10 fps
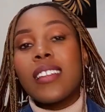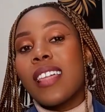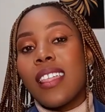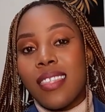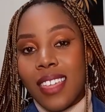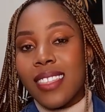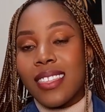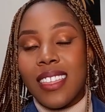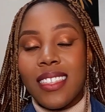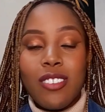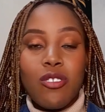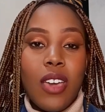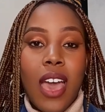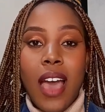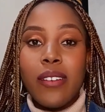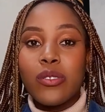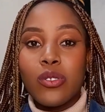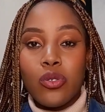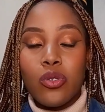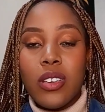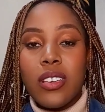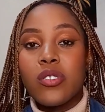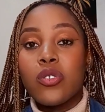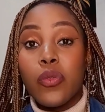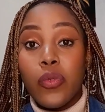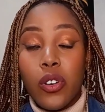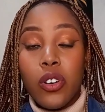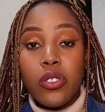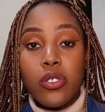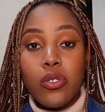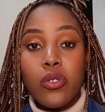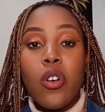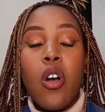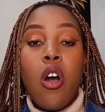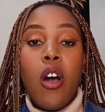The third thing that you have to do is to follow through